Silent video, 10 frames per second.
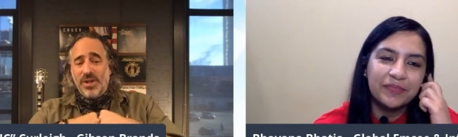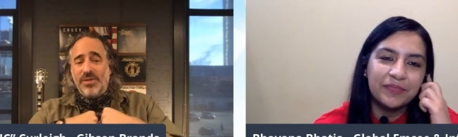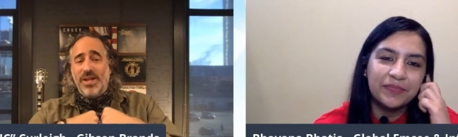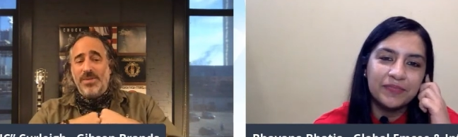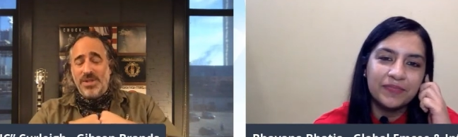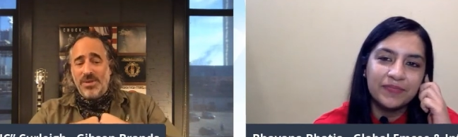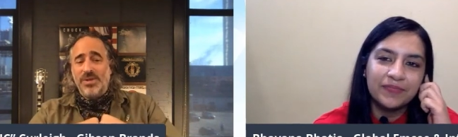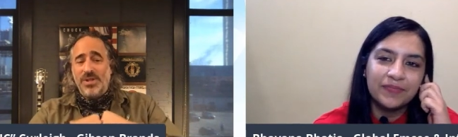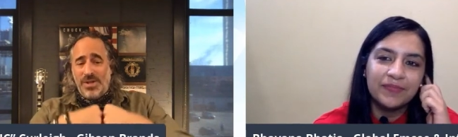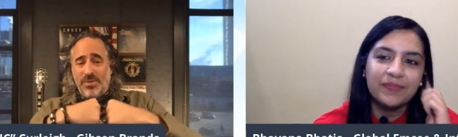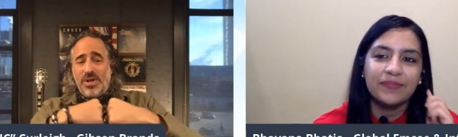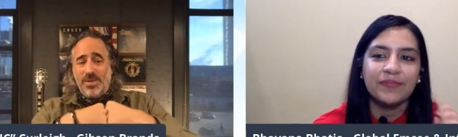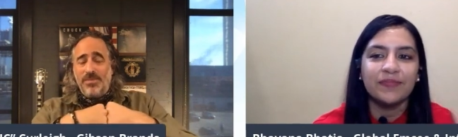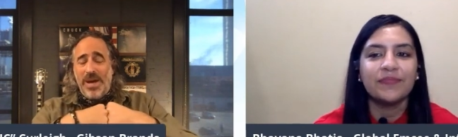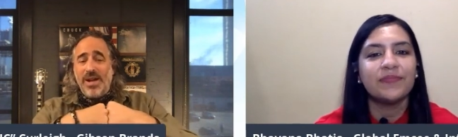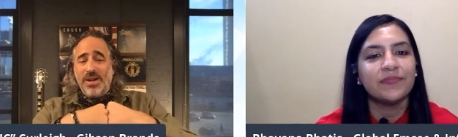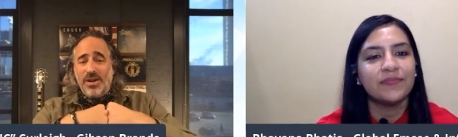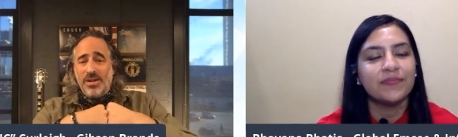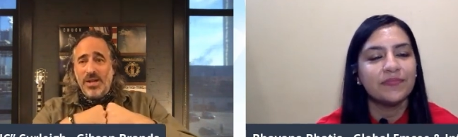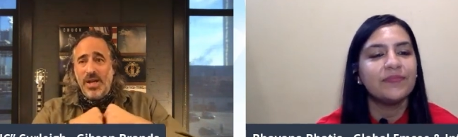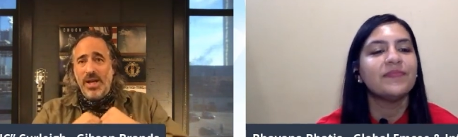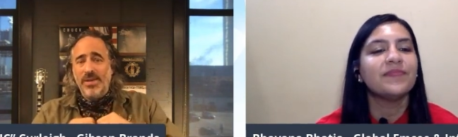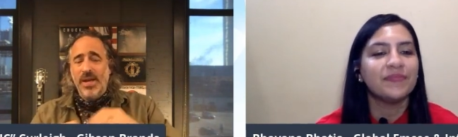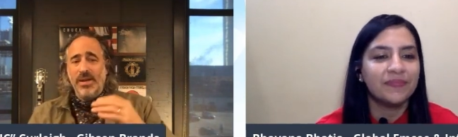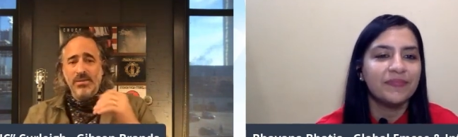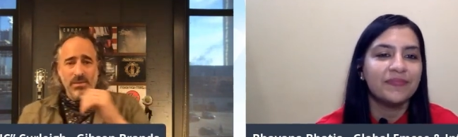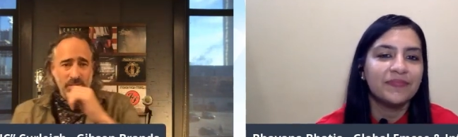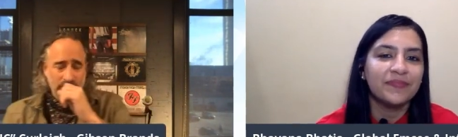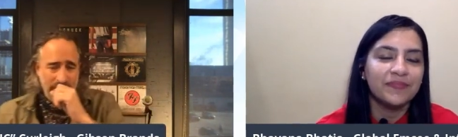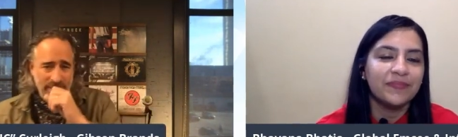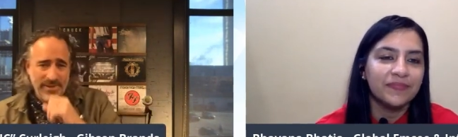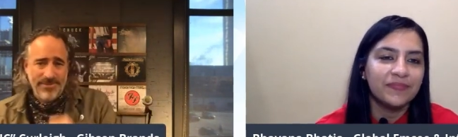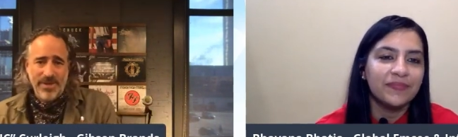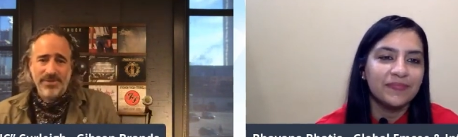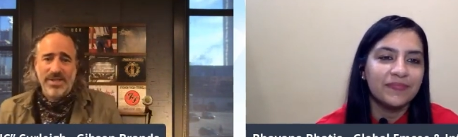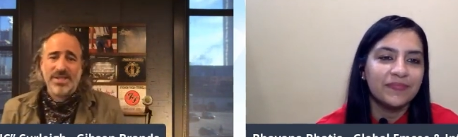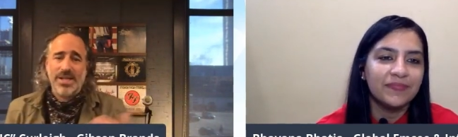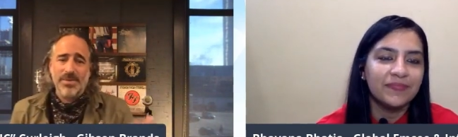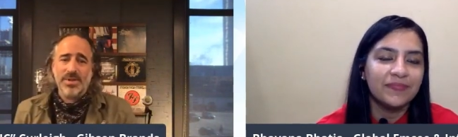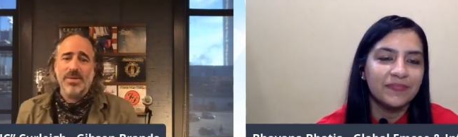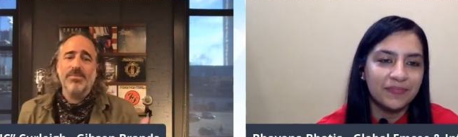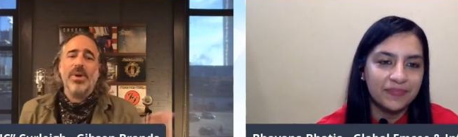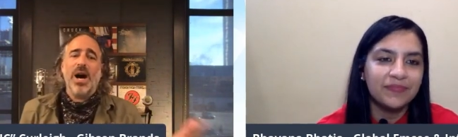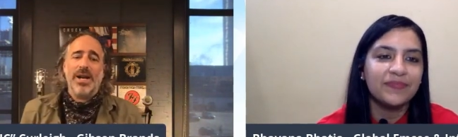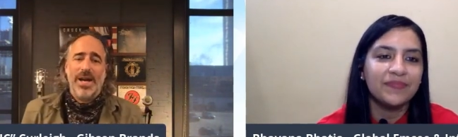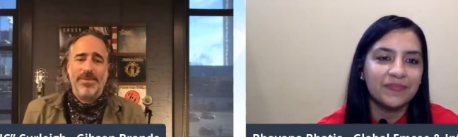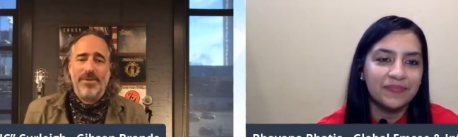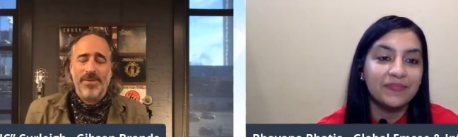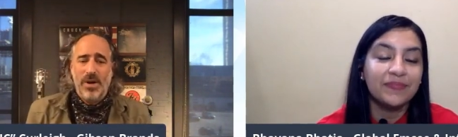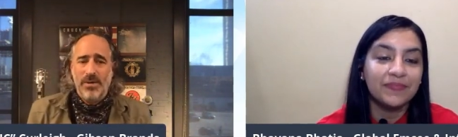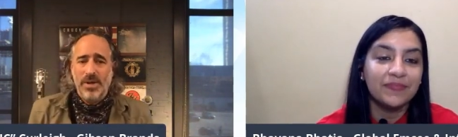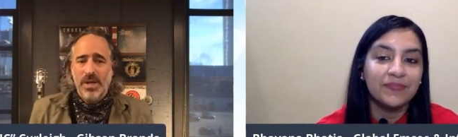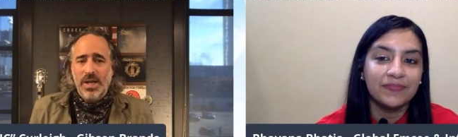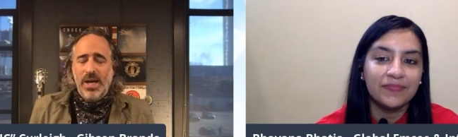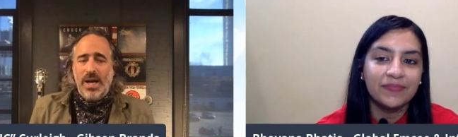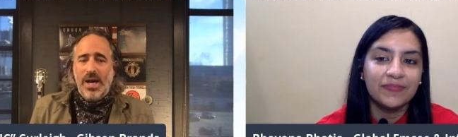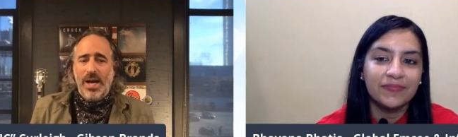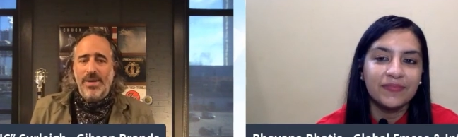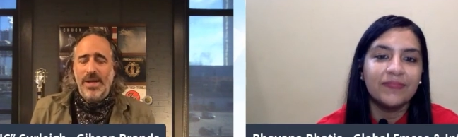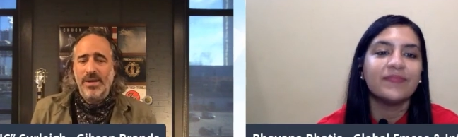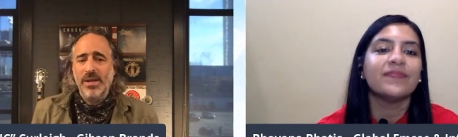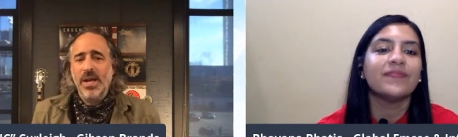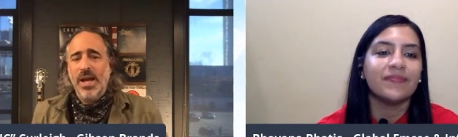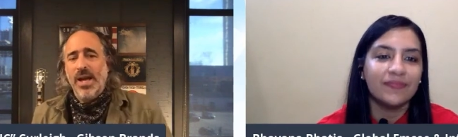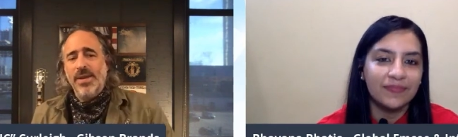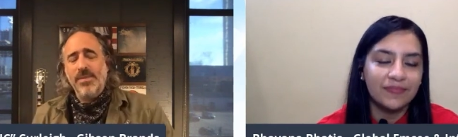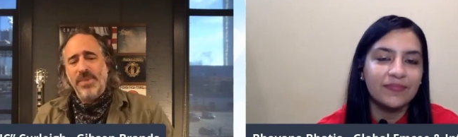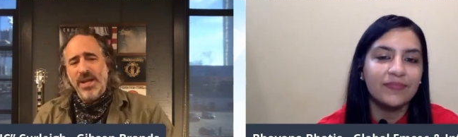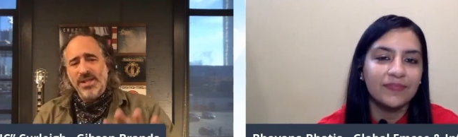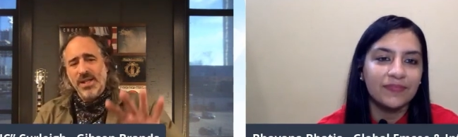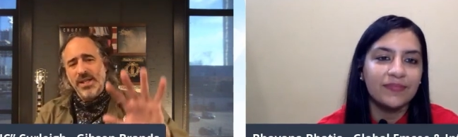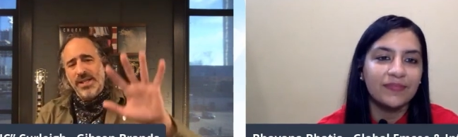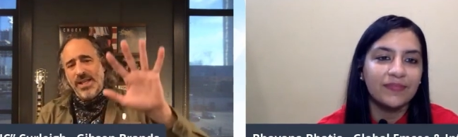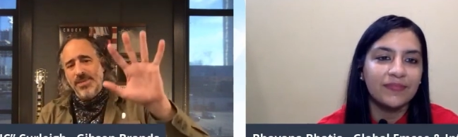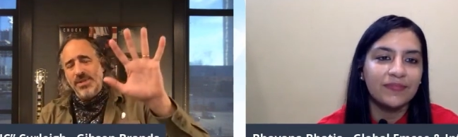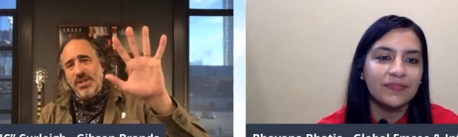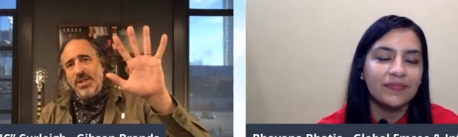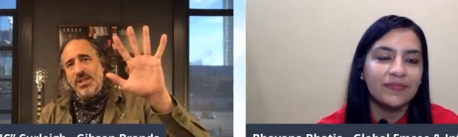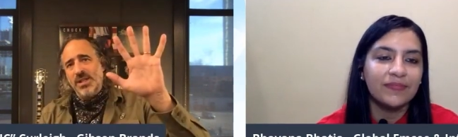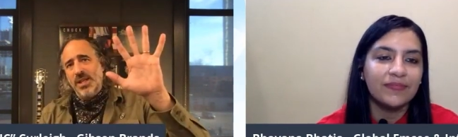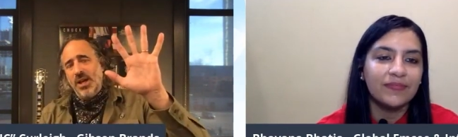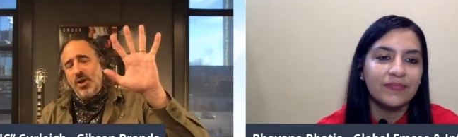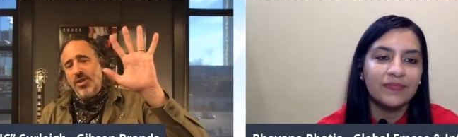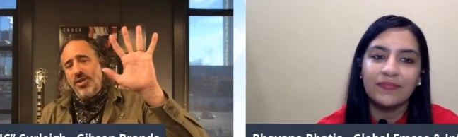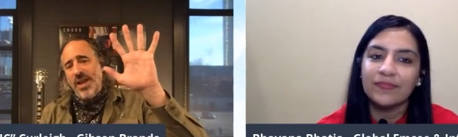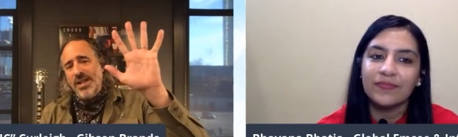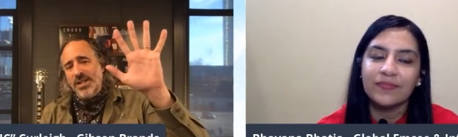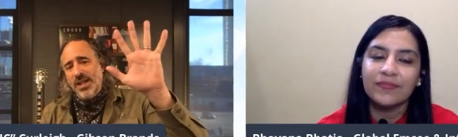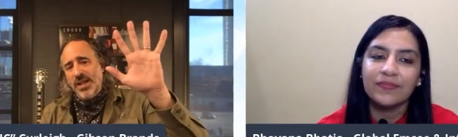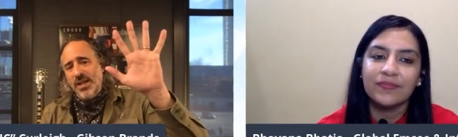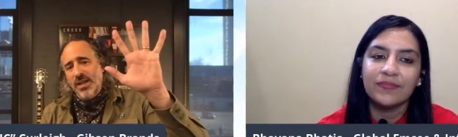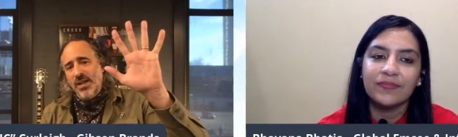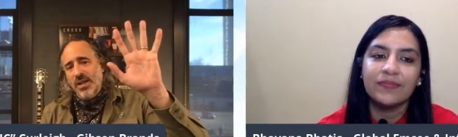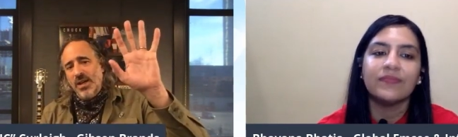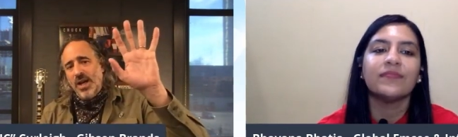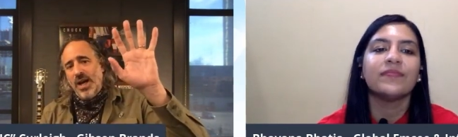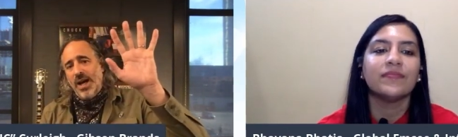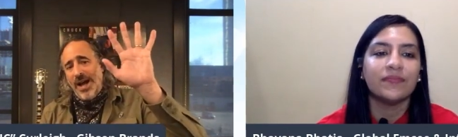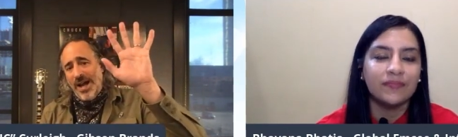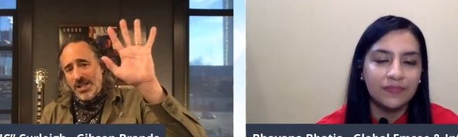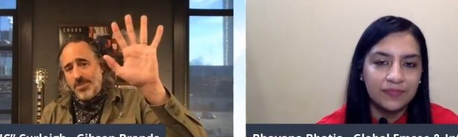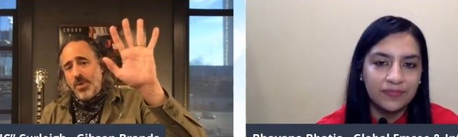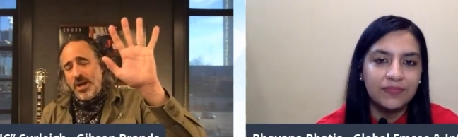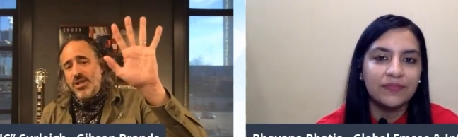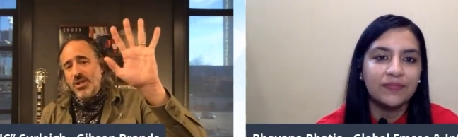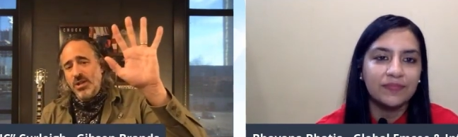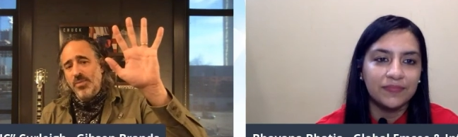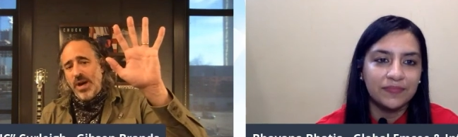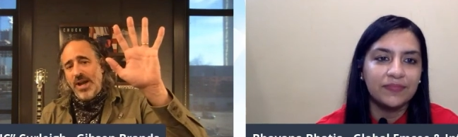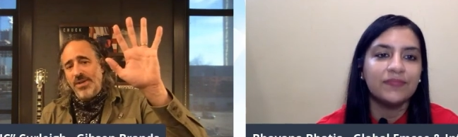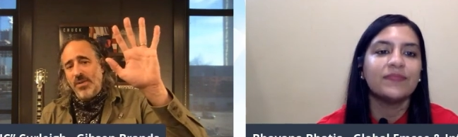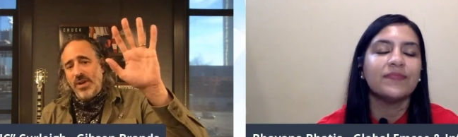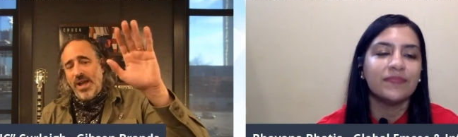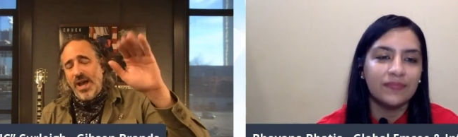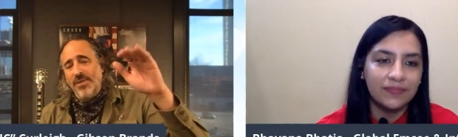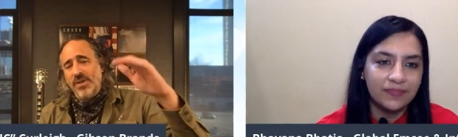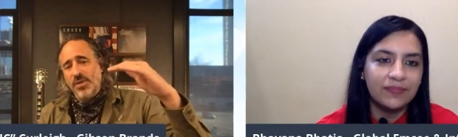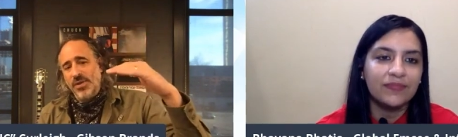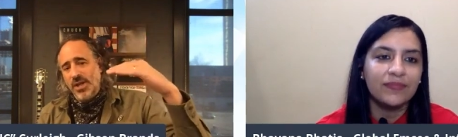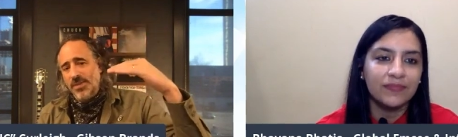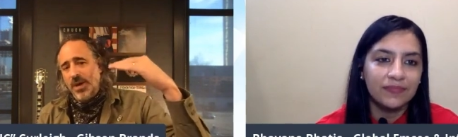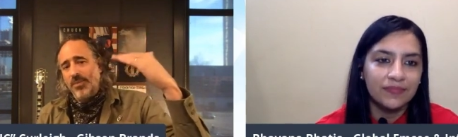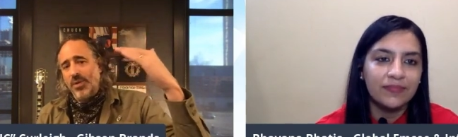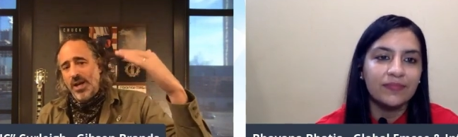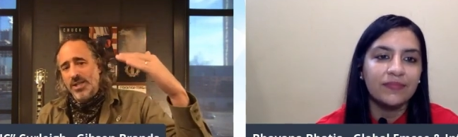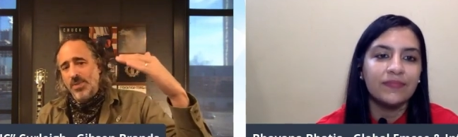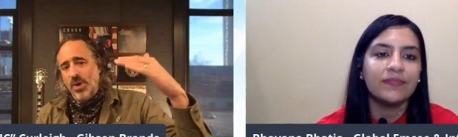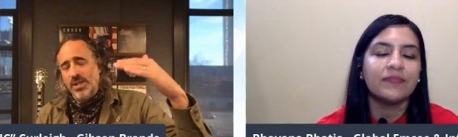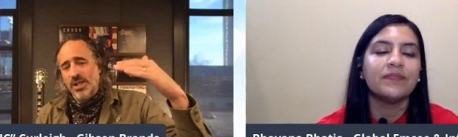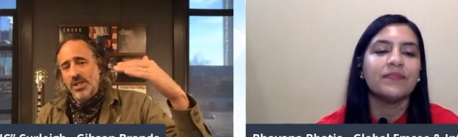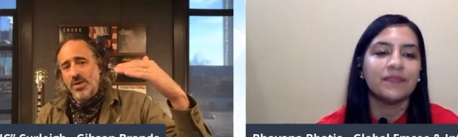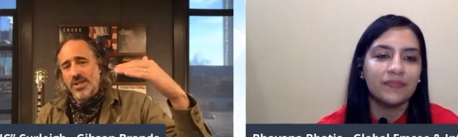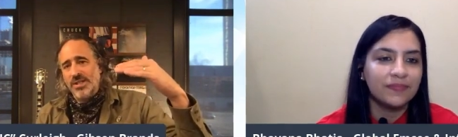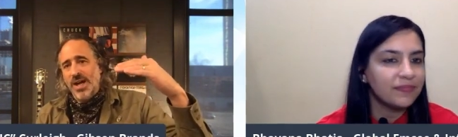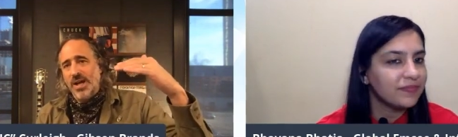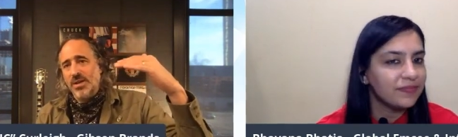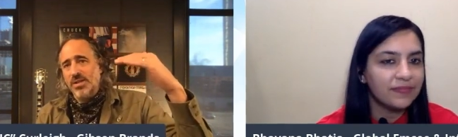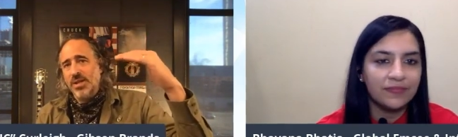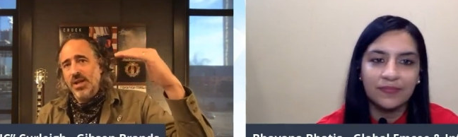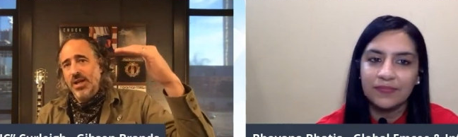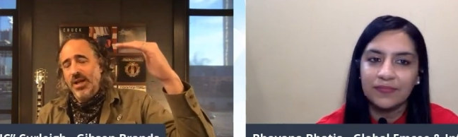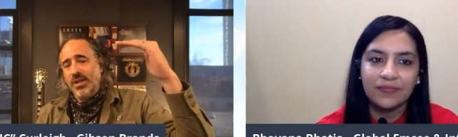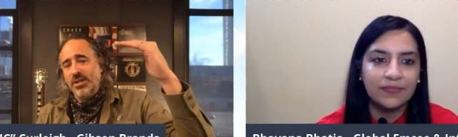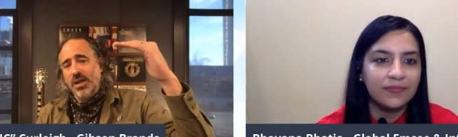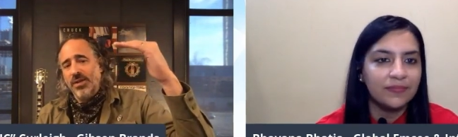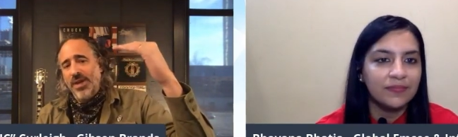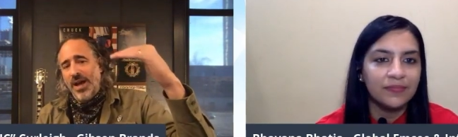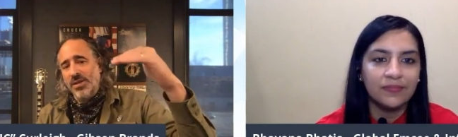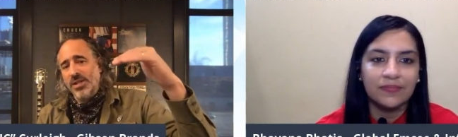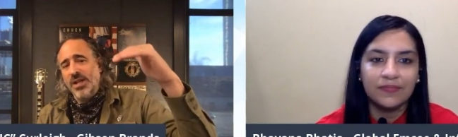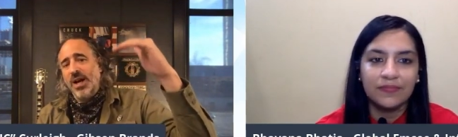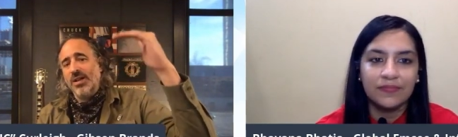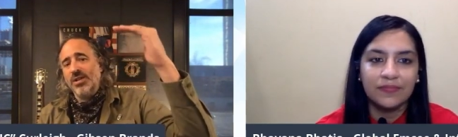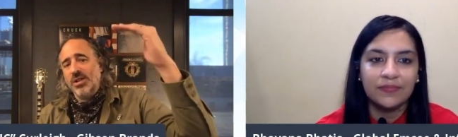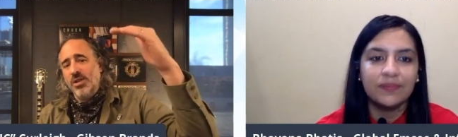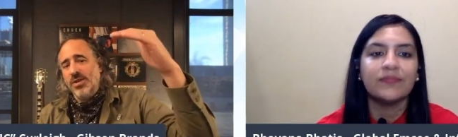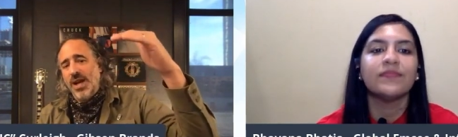Speaker 1: of Gibson. It was that they were competitors, and then in the fifties, Gibson bought Epiphone, uh, and then and then basically Gibson is the authentic, uh, aspirational brand that we have. And if you think about price points in U S dollars, it's a thousand dollars, two